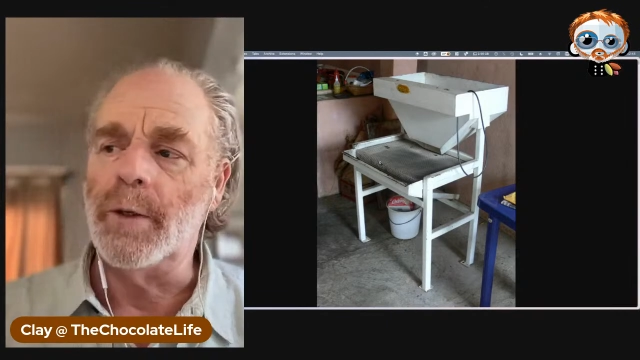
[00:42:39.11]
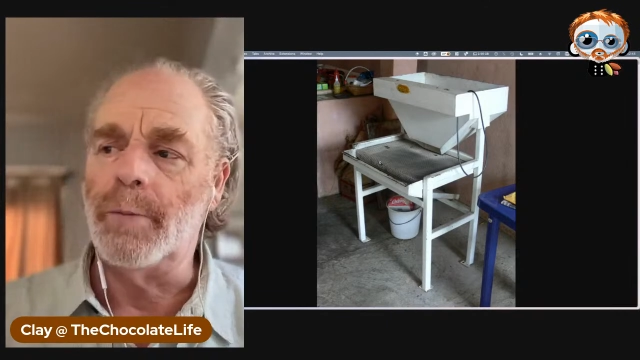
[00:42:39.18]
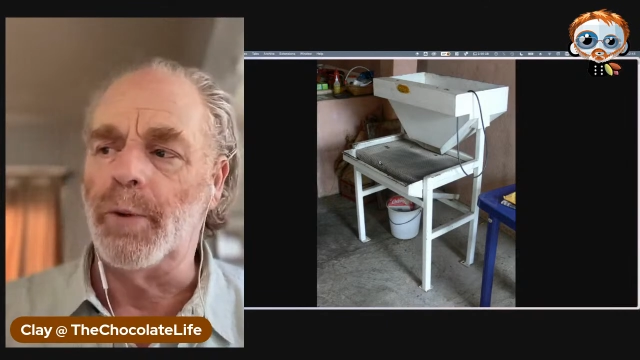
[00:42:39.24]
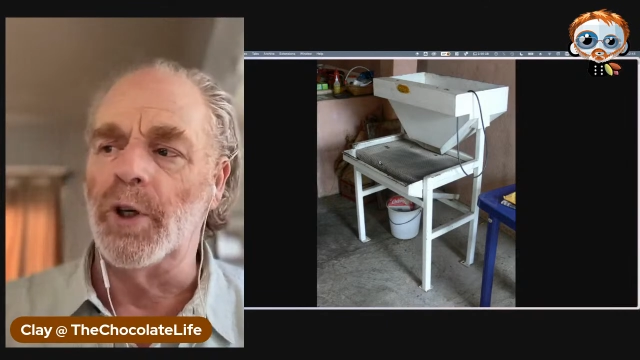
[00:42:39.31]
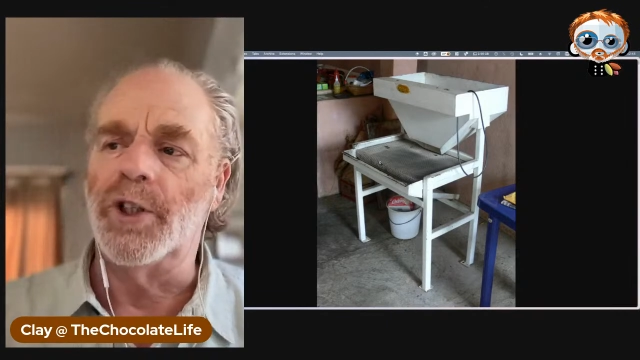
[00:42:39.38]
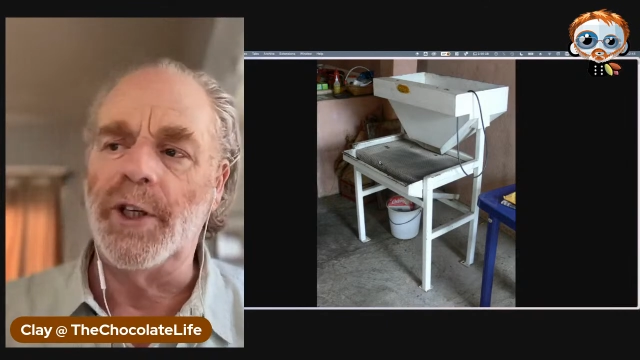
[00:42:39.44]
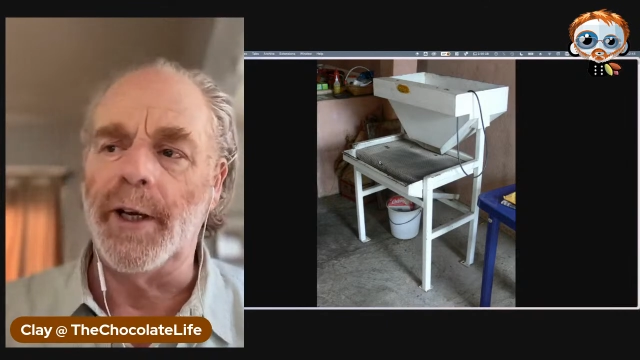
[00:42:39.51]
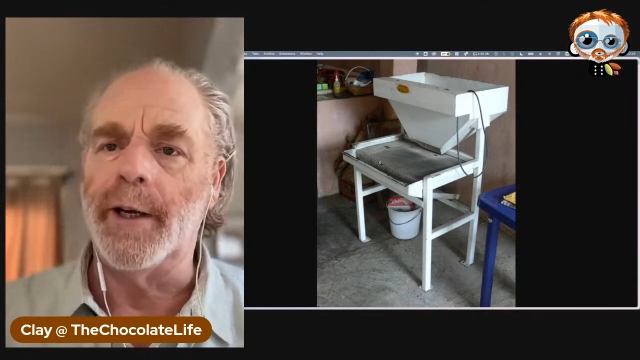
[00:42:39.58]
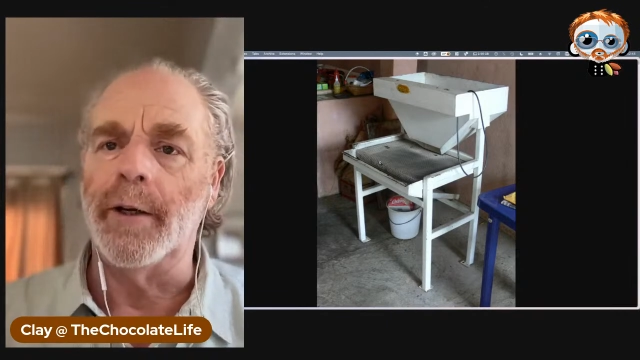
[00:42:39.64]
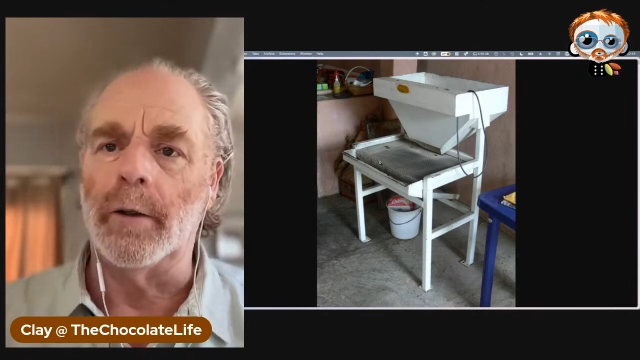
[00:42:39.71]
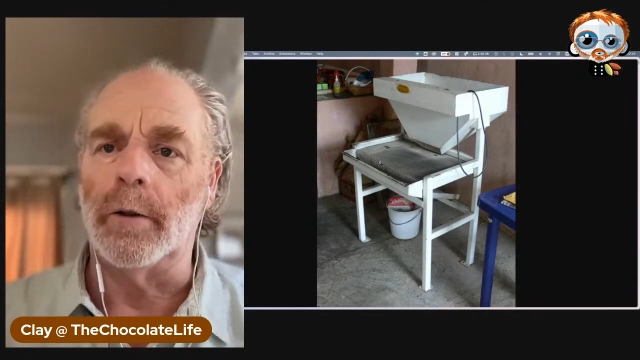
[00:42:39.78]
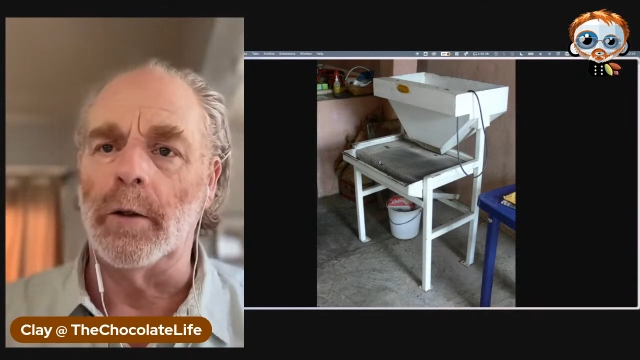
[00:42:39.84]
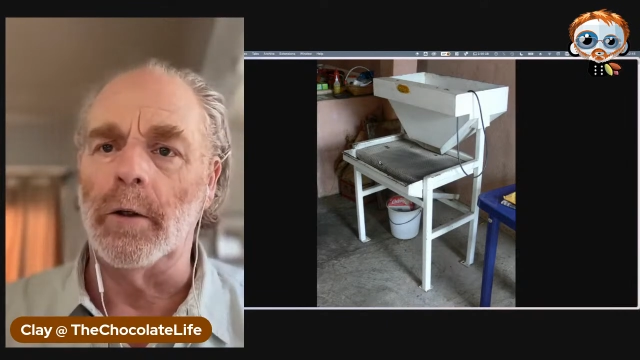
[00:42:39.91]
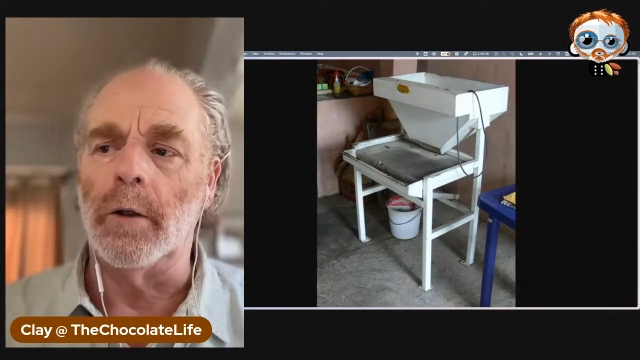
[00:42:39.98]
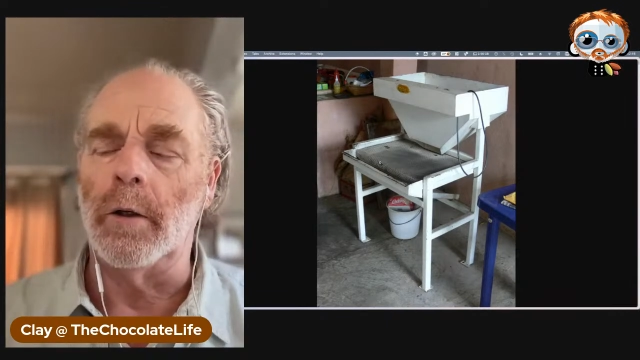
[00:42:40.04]

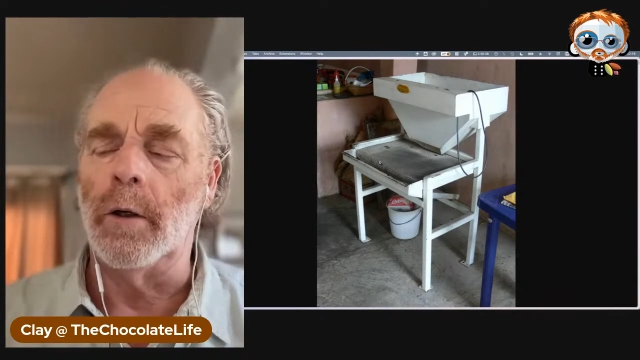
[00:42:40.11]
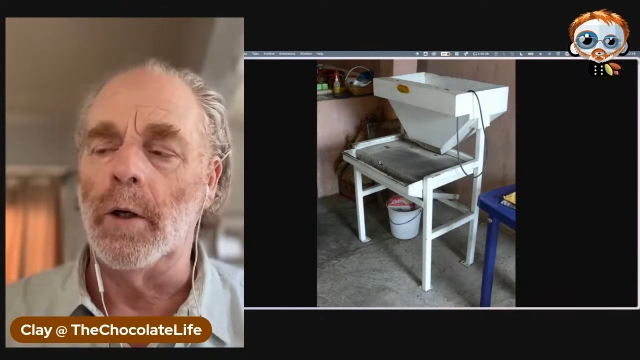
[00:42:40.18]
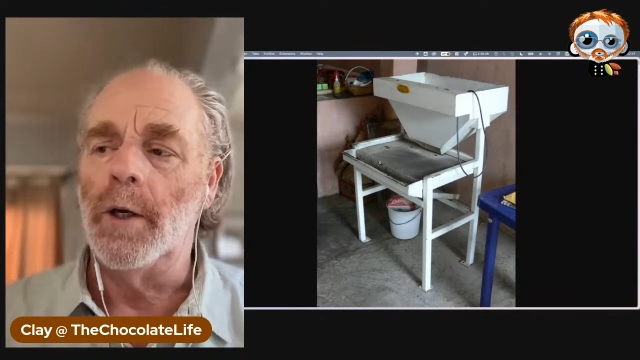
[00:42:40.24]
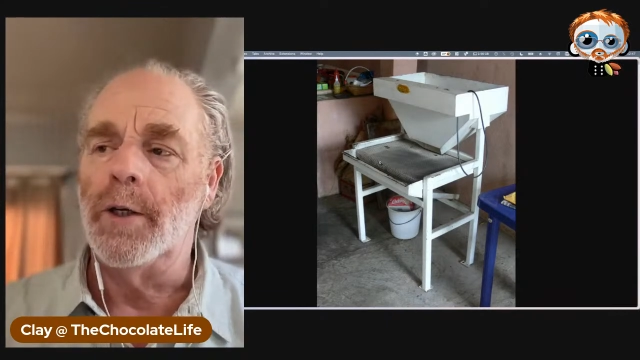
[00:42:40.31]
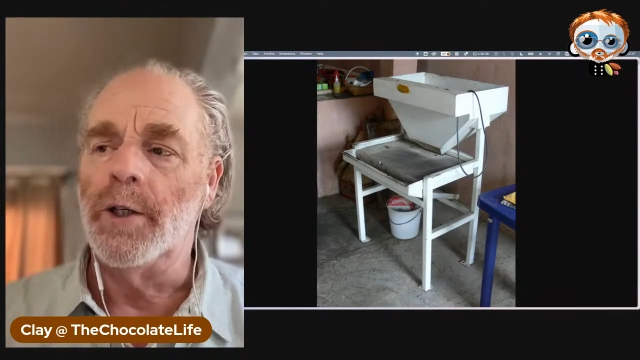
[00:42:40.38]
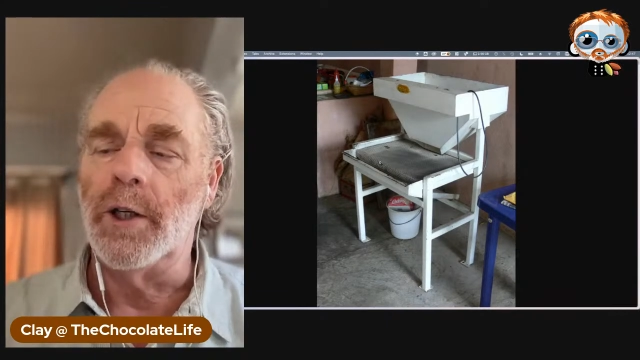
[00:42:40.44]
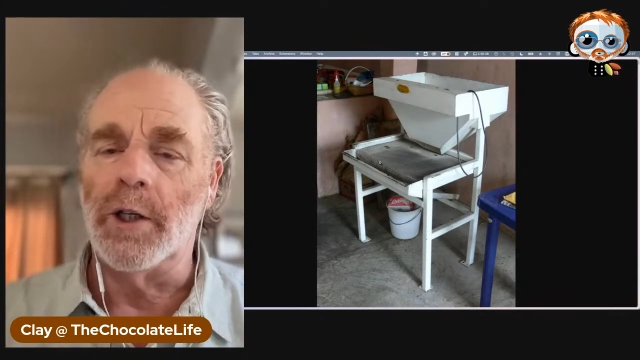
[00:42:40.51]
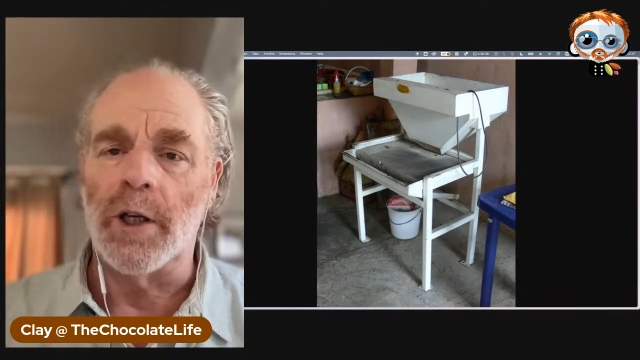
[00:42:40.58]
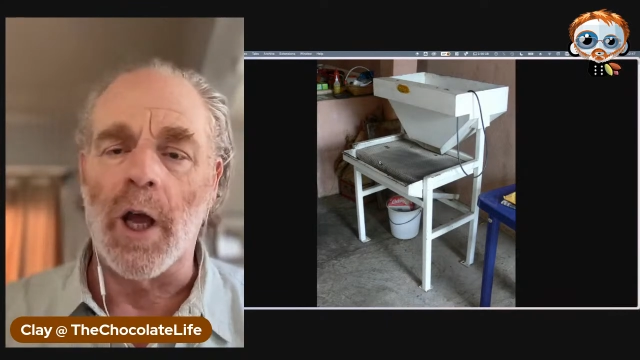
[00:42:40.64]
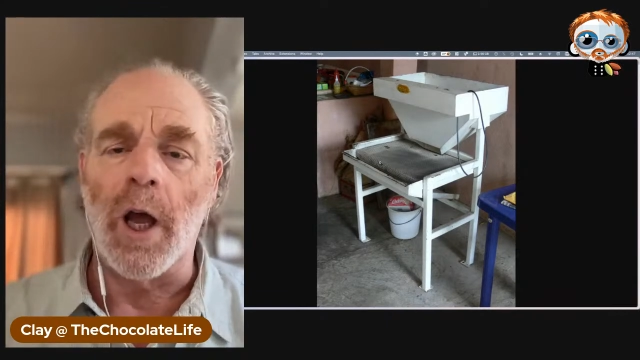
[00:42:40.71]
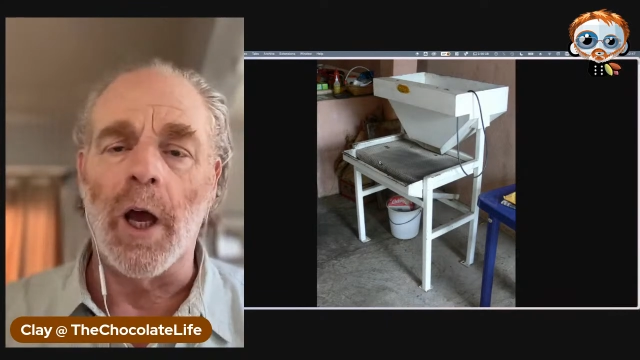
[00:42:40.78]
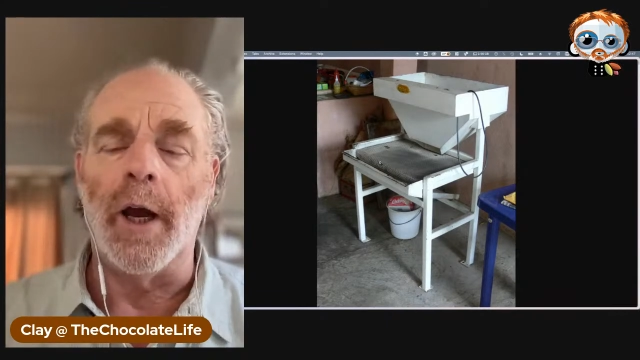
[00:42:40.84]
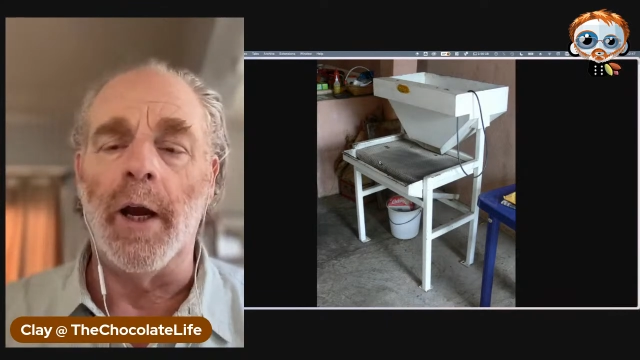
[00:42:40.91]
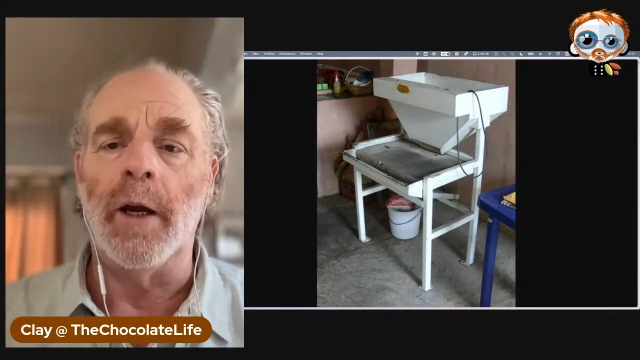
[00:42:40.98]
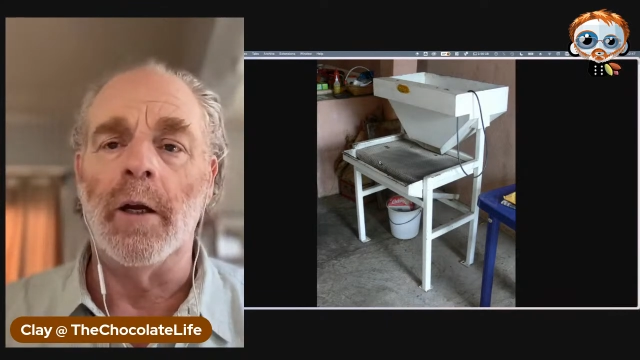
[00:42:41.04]
particular
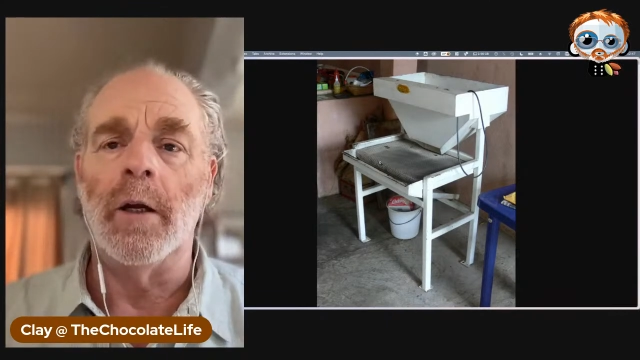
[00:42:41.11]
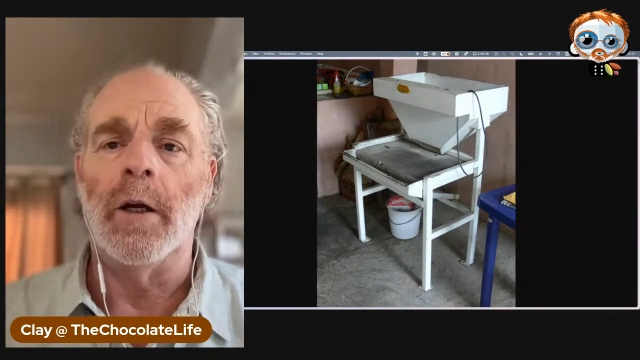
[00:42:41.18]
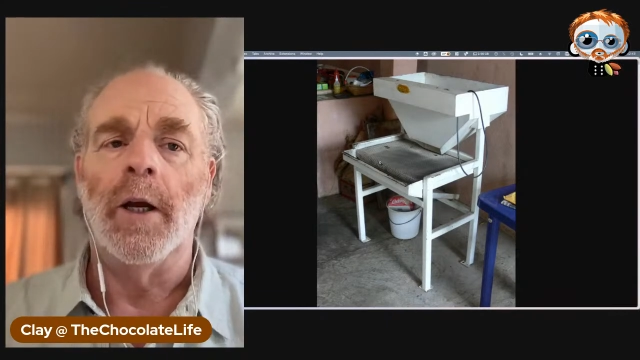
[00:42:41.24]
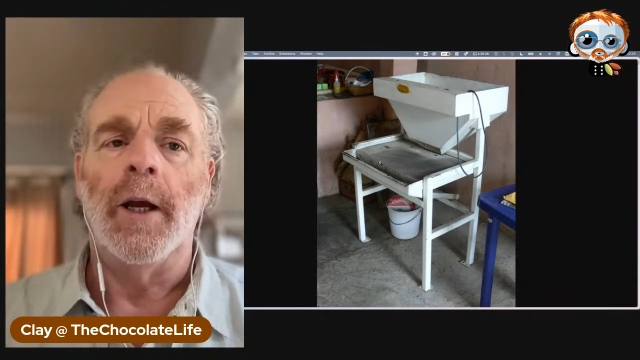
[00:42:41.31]
design